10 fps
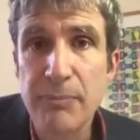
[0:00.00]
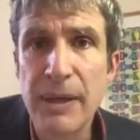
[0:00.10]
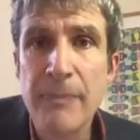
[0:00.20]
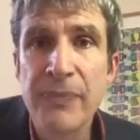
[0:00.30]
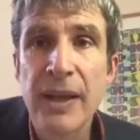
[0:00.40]

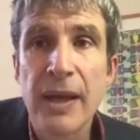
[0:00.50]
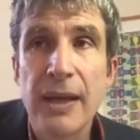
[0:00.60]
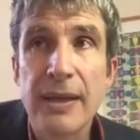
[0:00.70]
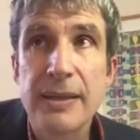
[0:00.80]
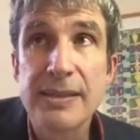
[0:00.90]
But
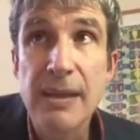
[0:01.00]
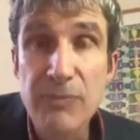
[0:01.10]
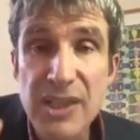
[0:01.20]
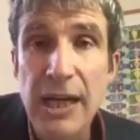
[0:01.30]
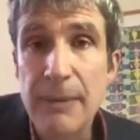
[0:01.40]

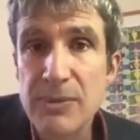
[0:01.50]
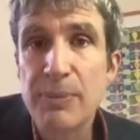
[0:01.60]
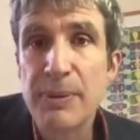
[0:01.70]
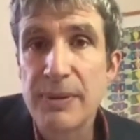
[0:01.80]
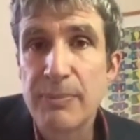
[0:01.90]
sometimes
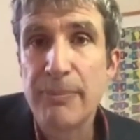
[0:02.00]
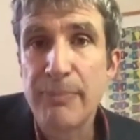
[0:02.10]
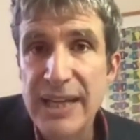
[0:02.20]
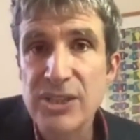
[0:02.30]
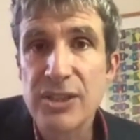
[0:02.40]
the
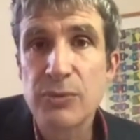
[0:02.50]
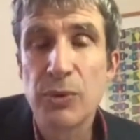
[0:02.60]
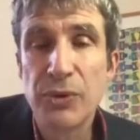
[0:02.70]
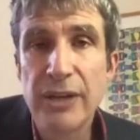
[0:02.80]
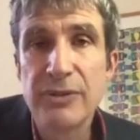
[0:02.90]
patients
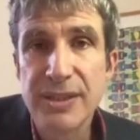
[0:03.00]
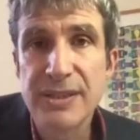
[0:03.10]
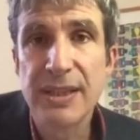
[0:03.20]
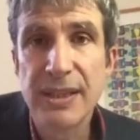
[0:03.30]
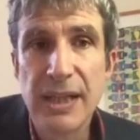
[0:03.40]
will
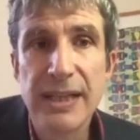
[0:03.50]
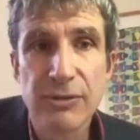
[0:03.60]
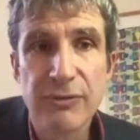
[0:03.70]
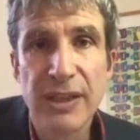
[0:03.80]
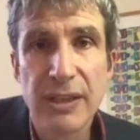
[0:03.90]
notice that the
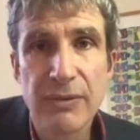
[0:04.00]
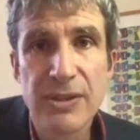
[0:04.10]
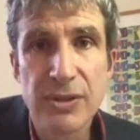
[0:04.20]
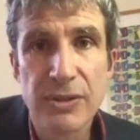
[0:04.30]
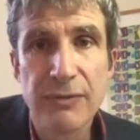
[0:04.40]
little finger
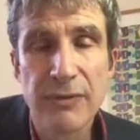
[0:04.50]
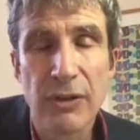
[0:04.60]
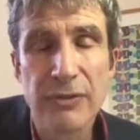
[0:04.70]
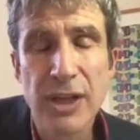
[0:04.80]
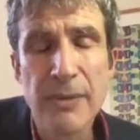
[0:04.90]
is not
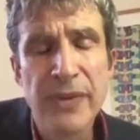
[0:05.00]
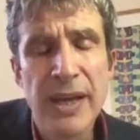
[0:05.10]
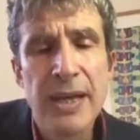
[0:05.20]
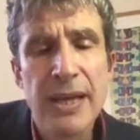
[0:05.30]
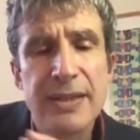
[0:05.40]
involved. So
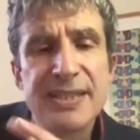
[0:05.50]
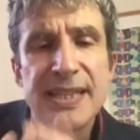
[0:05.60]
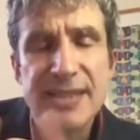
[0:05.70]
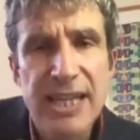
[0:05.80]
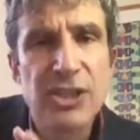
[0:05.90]
the
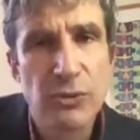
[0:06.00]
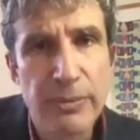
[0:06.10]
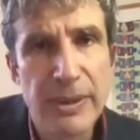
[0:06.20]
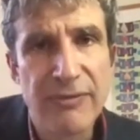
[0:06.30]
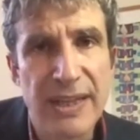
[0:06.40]
sensation will
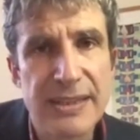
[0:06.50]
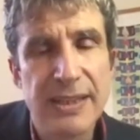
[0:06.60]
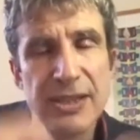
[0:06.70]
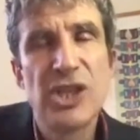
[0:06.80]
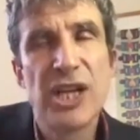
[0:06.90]
be
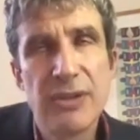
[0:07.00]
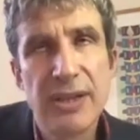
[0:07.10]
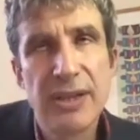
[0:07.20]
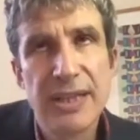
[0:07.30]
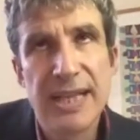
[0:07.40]
affected. And
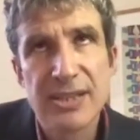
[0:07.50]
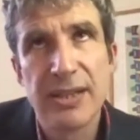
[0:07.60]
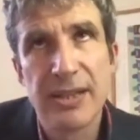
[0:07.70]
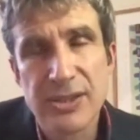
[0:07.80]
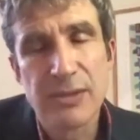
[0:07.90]
generally, that
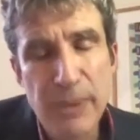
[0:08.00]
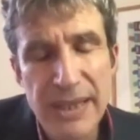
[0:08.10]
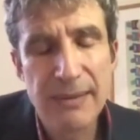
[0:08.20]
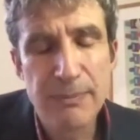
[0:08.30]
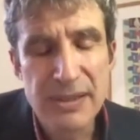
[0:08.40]
starts as
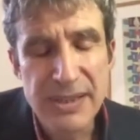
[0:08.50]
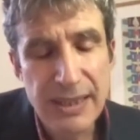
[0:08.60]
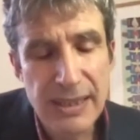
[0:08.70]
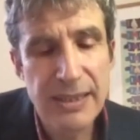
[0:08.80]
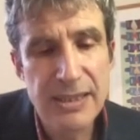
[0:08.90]
pink, the
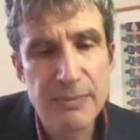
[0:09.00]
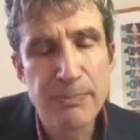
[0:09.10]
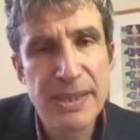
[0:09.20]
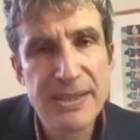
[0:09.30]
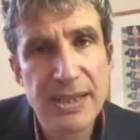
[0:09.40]
tingling is
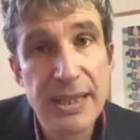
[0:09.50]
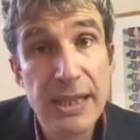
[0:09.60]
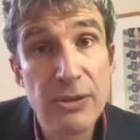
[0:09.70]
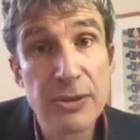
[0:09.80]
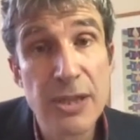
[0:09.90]
pins and
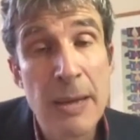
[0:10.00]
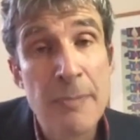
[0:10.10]
needles.